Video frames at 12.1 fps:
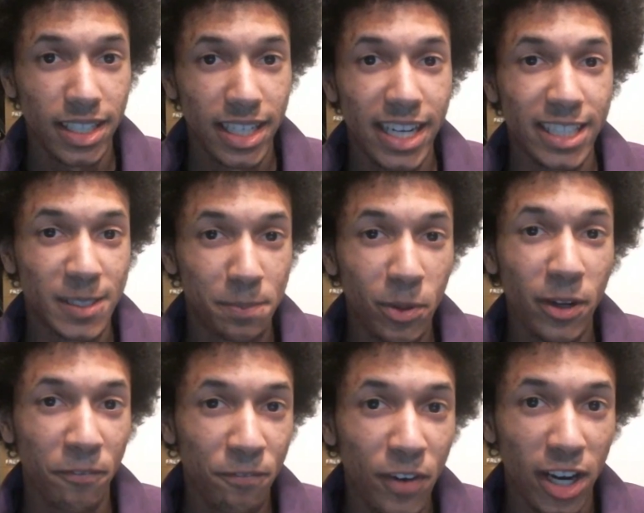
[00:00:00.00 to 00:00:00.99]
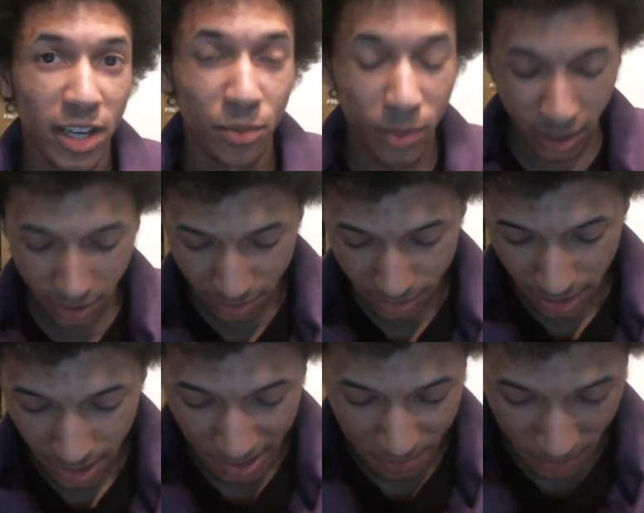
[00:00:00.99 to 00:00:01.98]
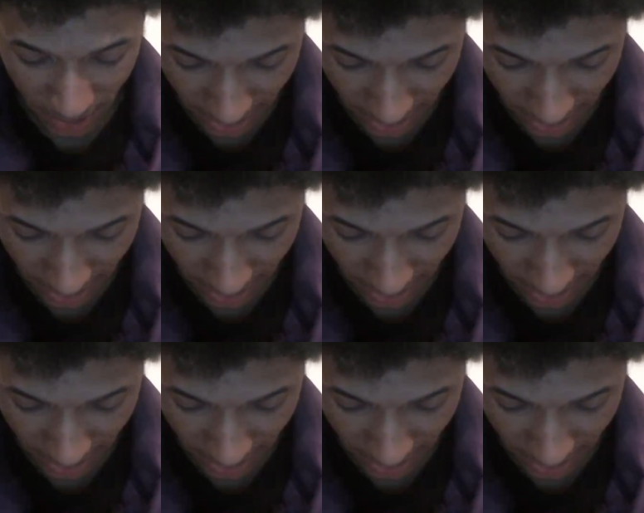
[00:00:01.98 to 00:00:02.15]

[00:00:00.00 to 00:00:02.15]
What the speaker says: It's pretty fucking weird. But